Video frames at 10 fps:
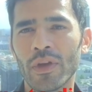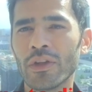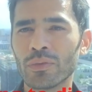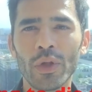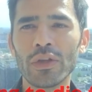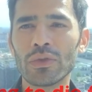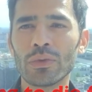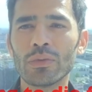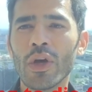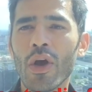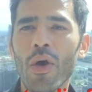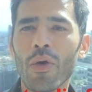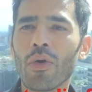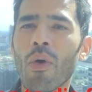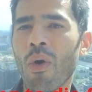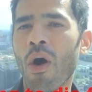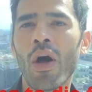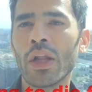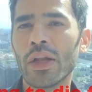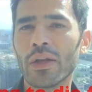He's willing to go
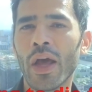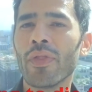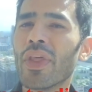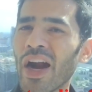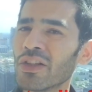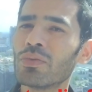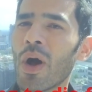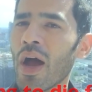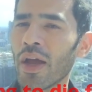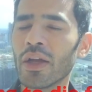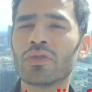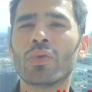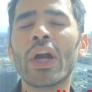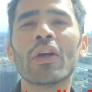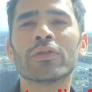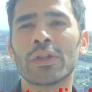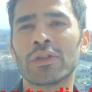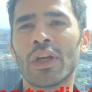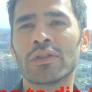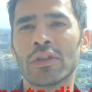all in, and that is why his rate of
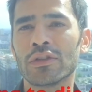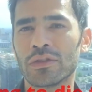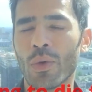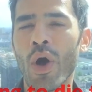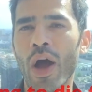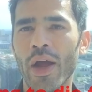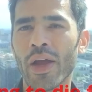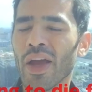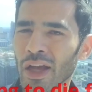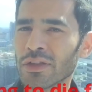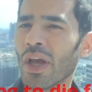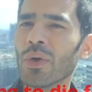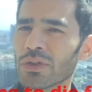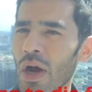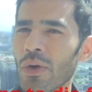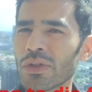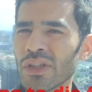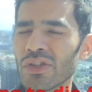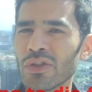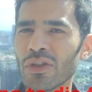success is so high. It sounds
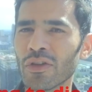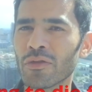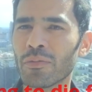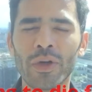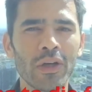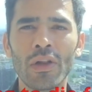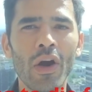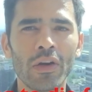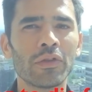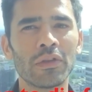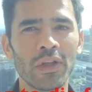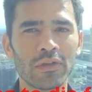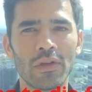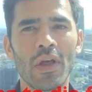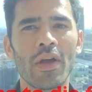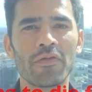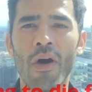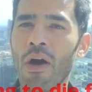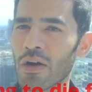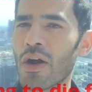counterintuitive, but a lot of the things in life
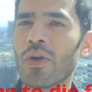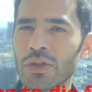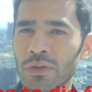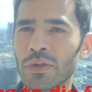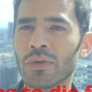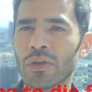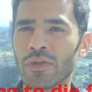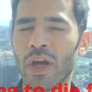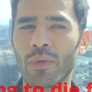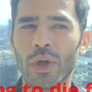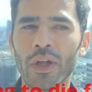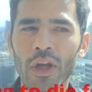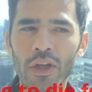are counterintuitive that way.